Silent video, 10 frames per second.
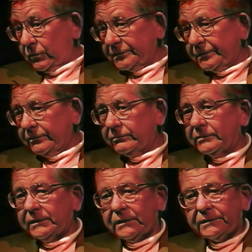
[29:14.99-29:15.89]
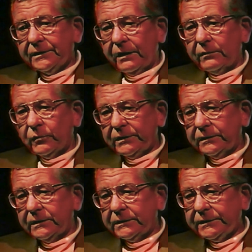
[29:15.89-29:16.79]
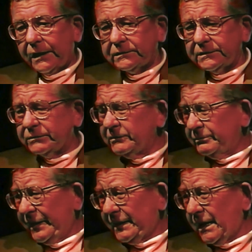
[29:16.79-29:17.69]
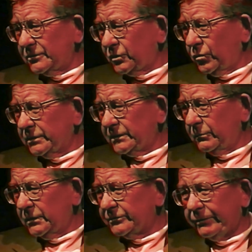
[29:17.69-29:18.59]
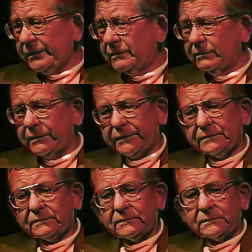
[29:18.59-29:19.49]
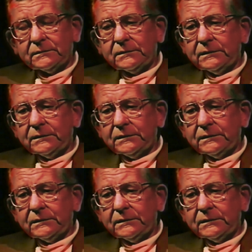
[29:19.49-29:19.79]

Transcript: That was also a time when doctors would make house calls almost regularly.